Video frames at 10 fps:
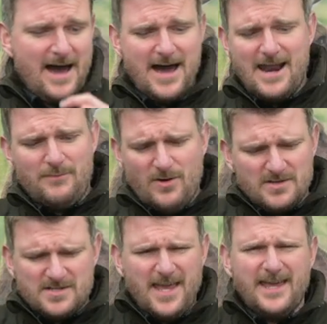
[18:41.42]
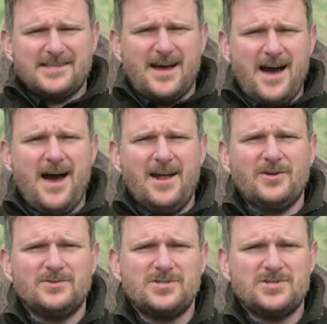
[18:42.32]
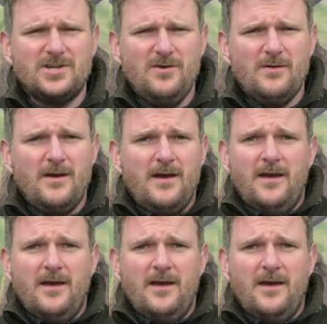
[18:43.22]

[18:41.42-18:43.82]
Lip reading: And I'm not saying it's a hard gun to shoot.